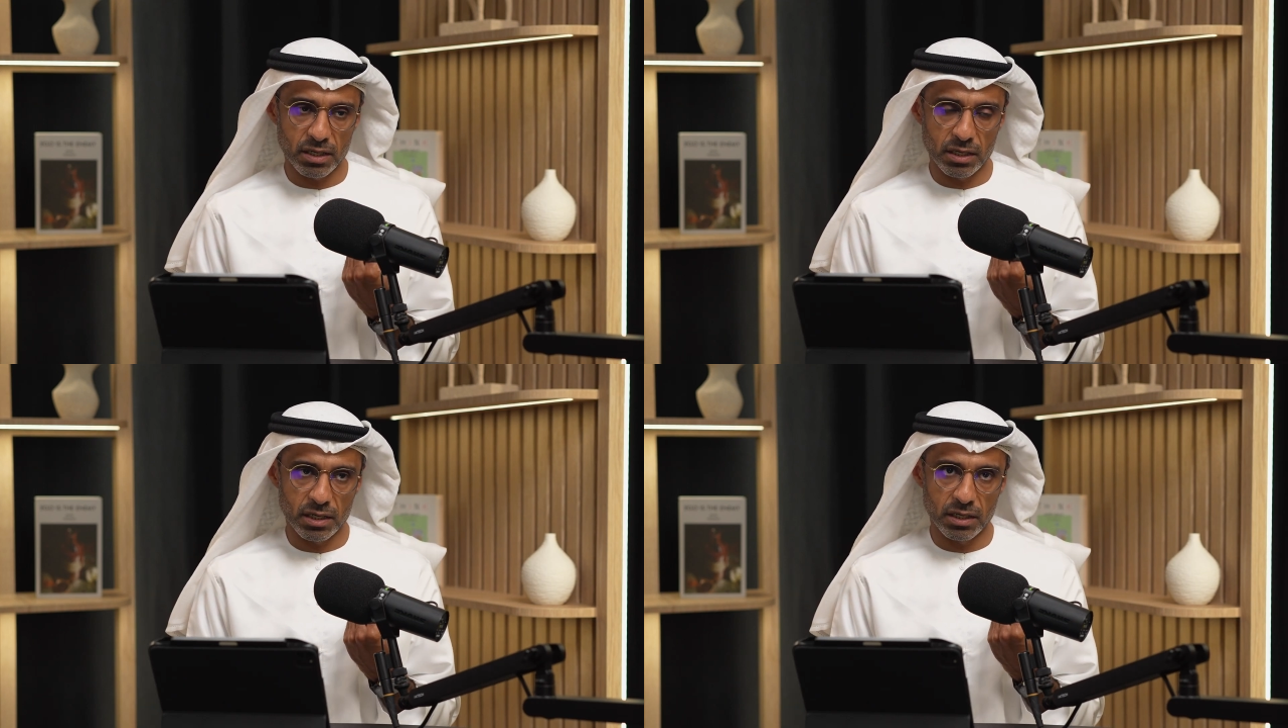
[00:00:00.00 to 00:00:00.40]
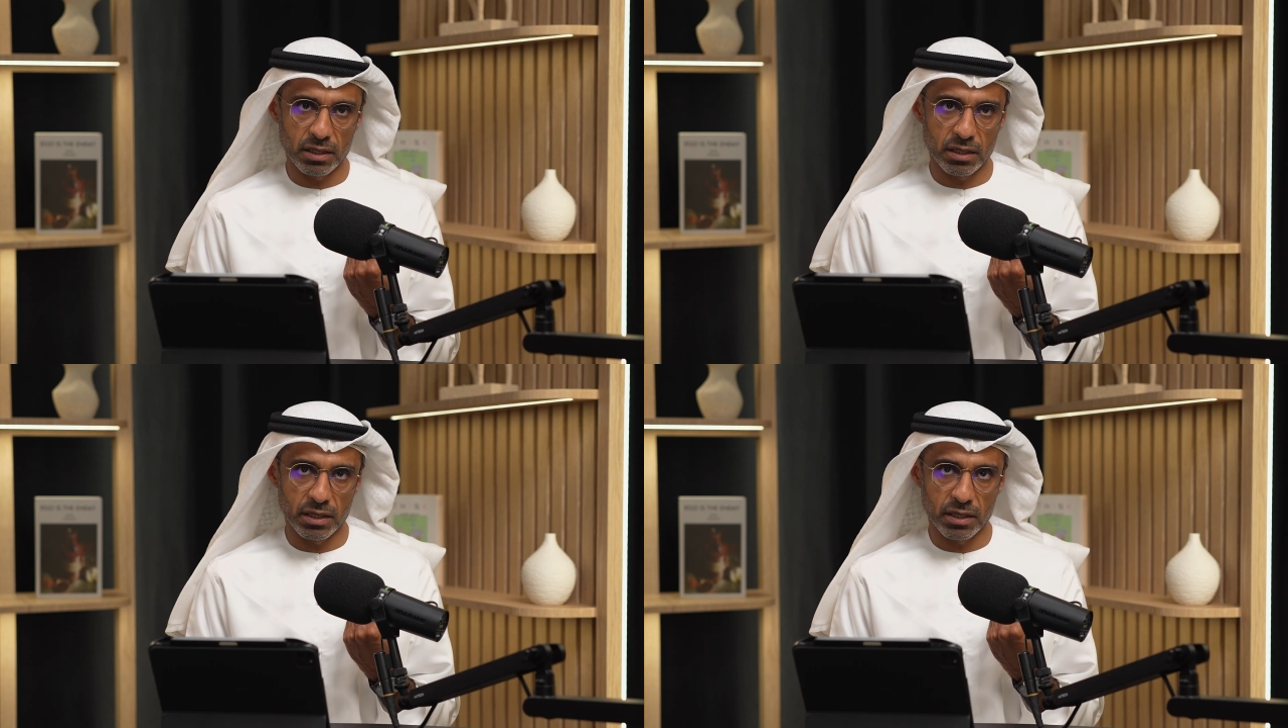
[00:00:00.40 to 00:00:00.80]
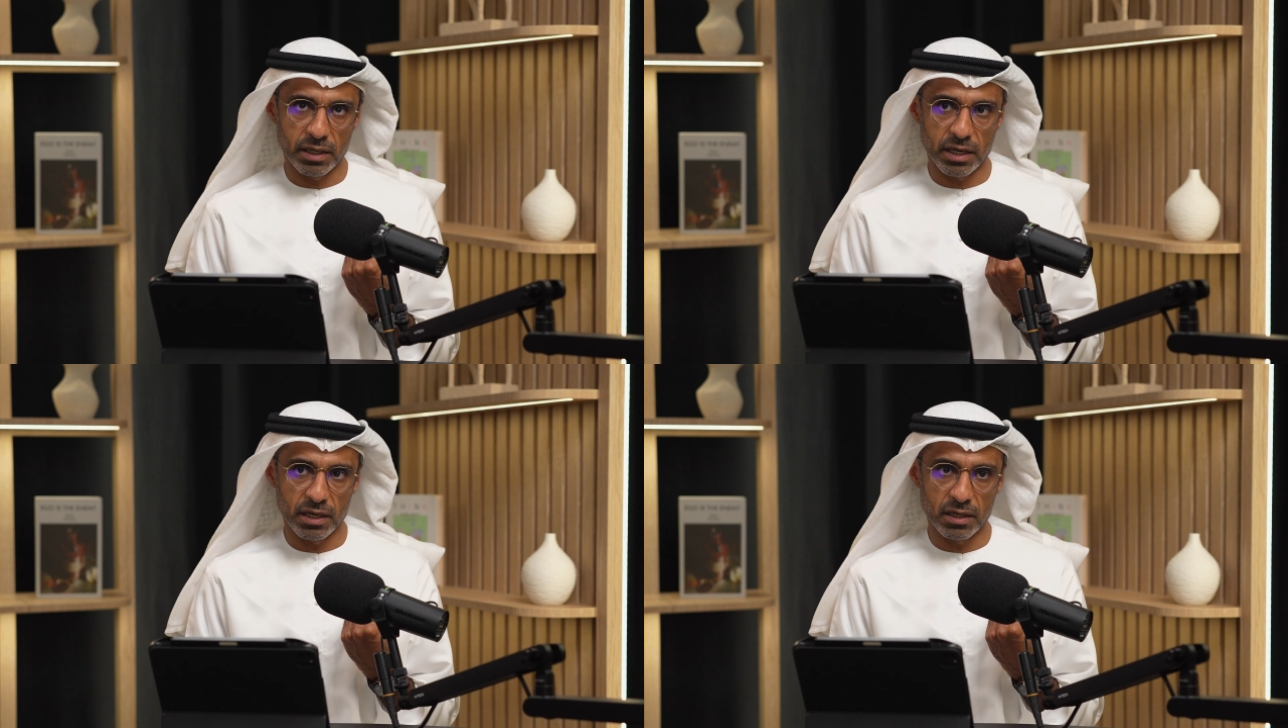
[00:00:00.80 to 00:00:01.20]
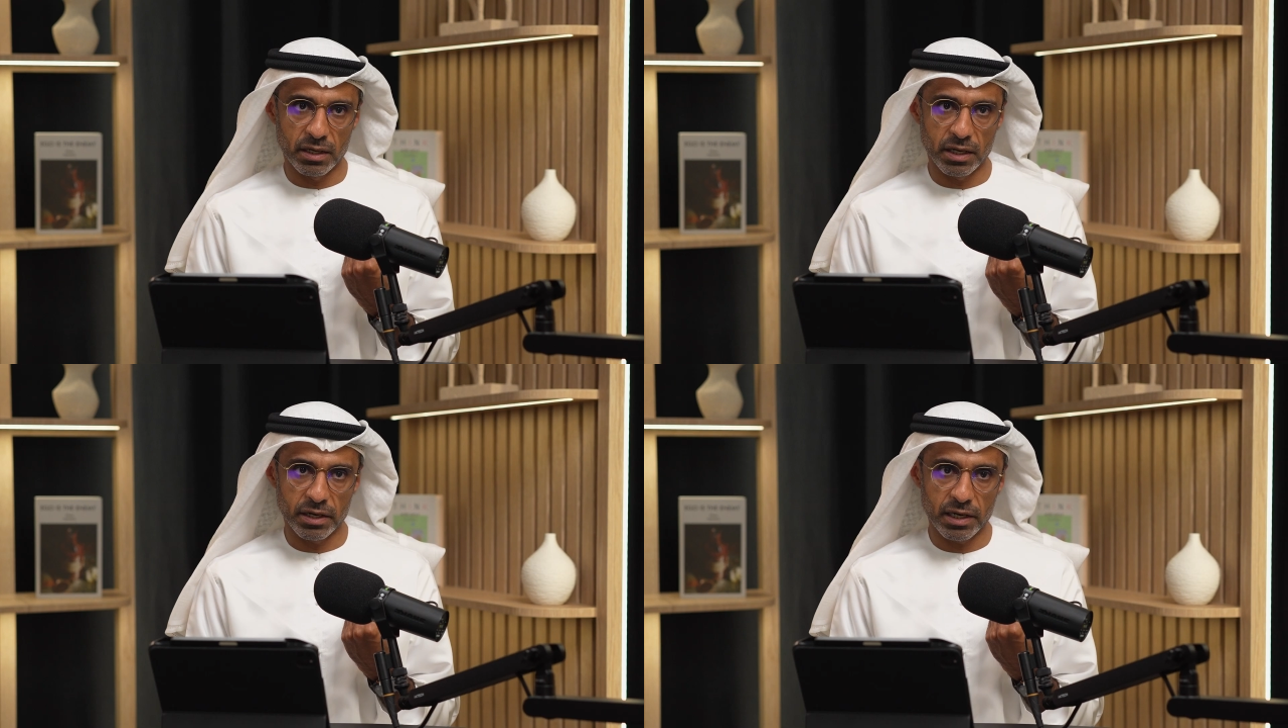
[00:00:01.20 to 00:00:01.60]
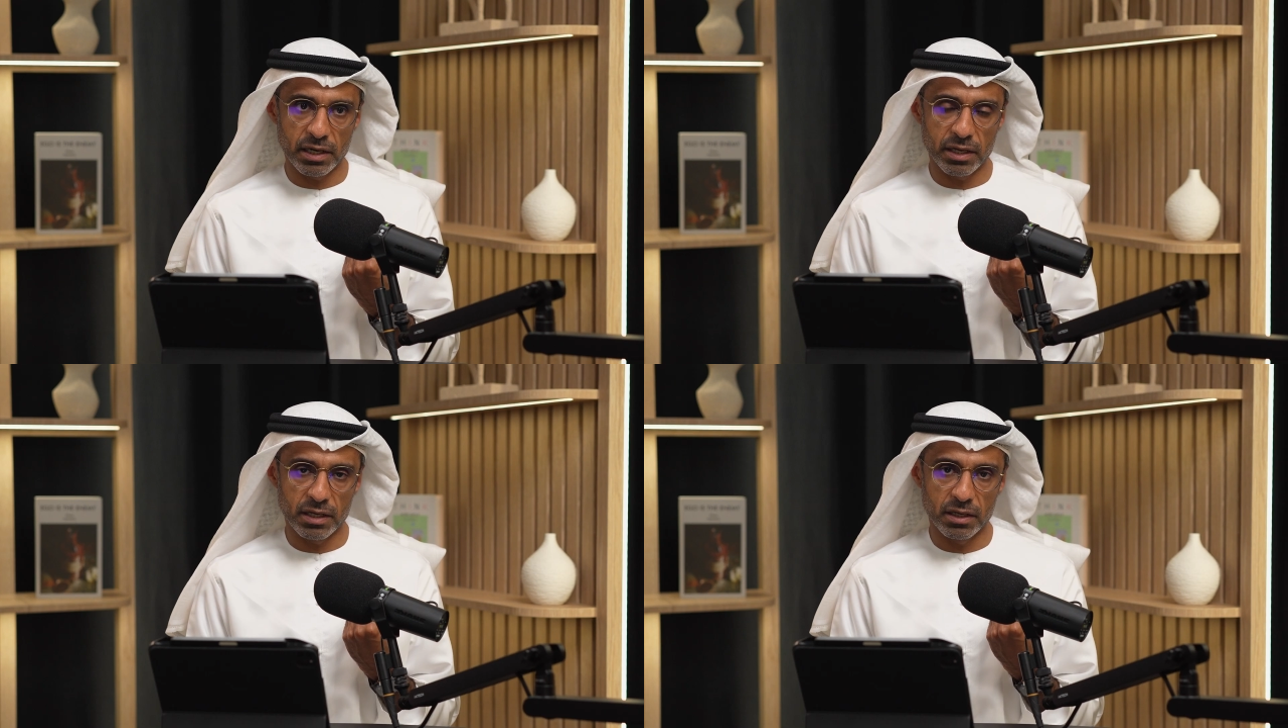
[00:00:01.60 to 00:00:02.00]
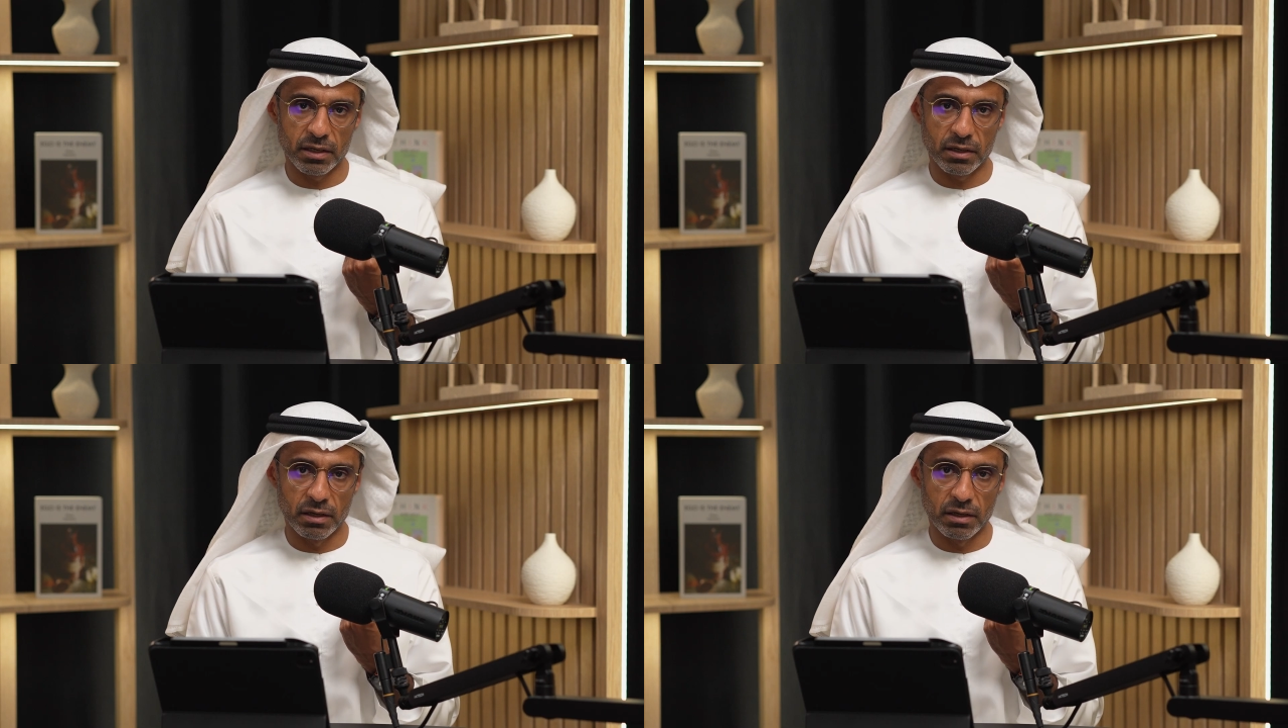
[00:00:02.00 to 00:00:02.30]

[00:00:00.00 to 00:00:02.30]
and I really